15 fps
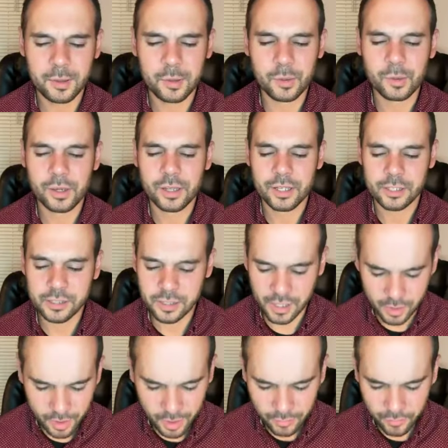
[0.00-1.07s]
to
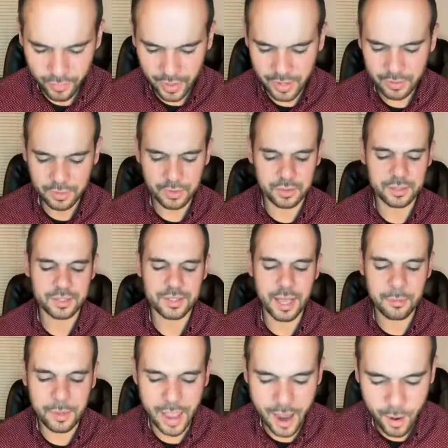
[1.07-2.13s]
share our faith, to
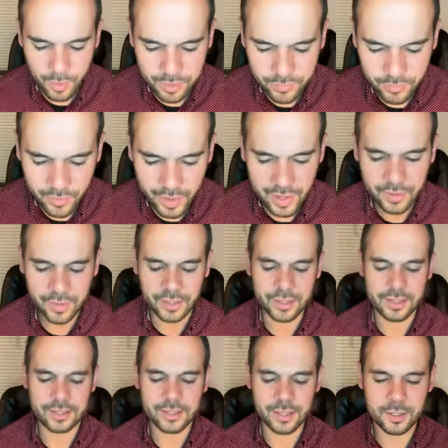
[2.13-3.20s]
step out in faith
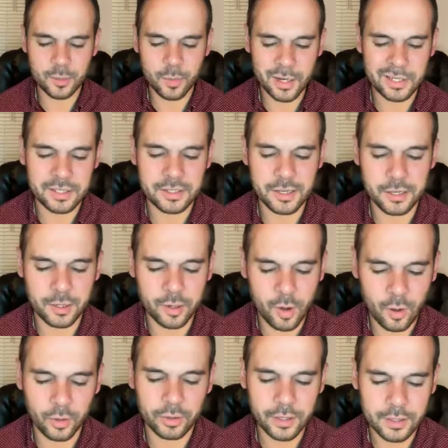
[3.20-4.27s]
into the situations that you're
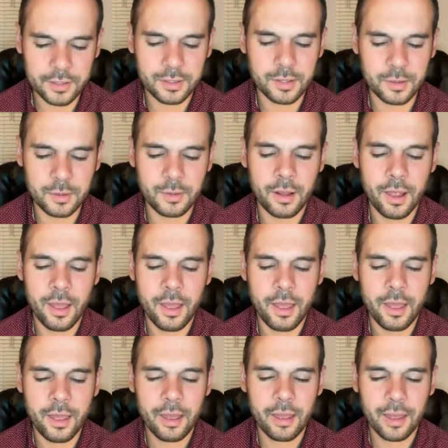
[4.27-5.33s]
calling us to,
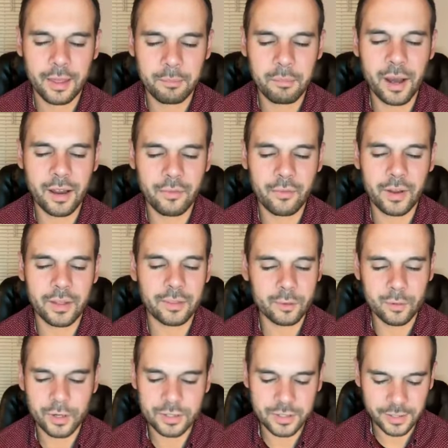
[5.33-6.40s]
and by
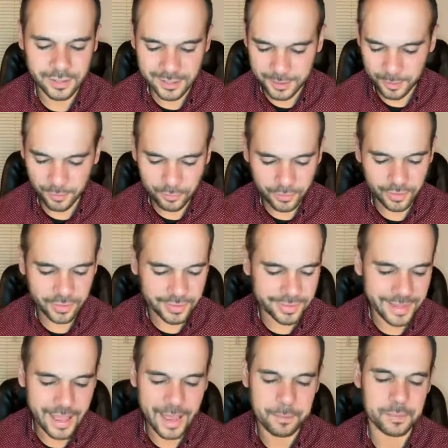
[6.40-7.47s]
faith, trusting that you'll fill
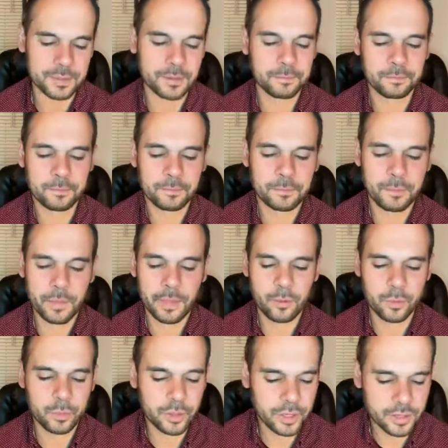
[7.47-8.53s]
in the gaps.
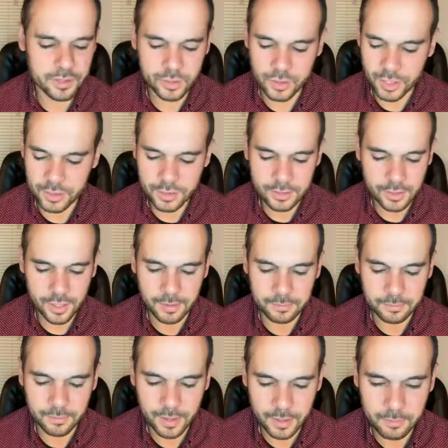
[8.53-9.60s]
We pray this in Jesus'
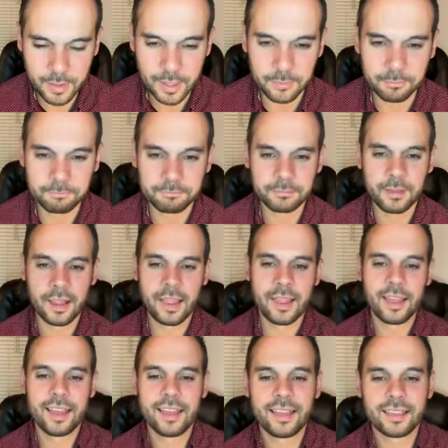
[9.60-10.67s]
name. Amen.
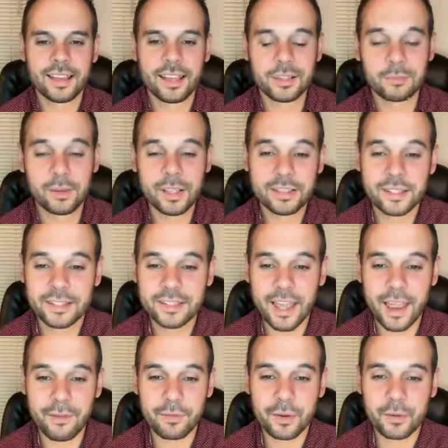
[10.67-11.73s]
God's
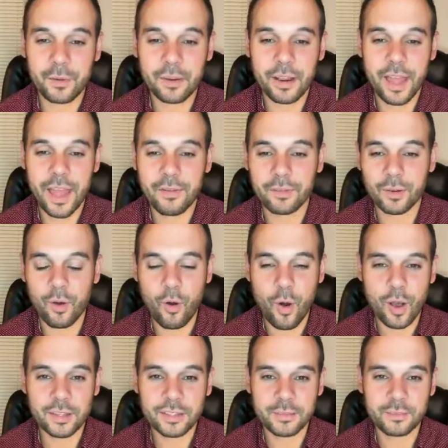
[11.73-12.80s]
blessings, everyone. Have an
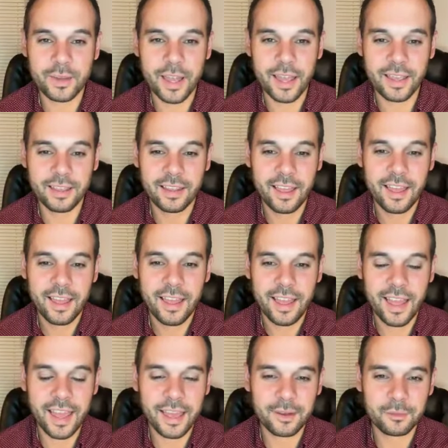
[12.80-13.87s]
awesome day,
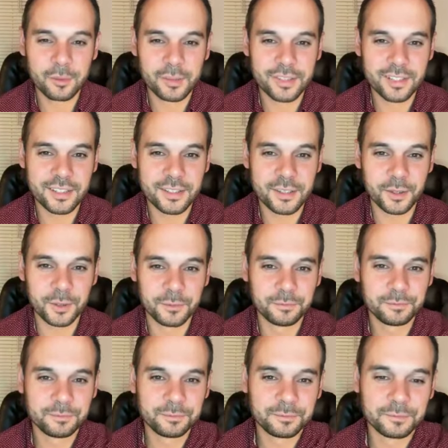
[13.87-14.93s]
and we'll see you soon.
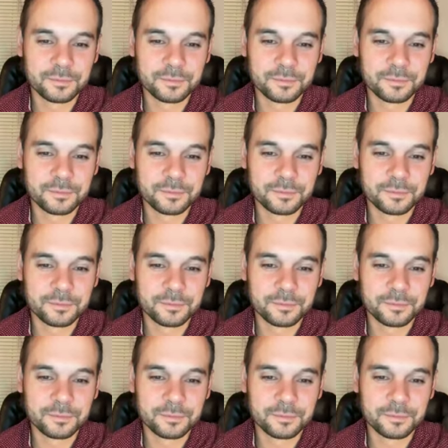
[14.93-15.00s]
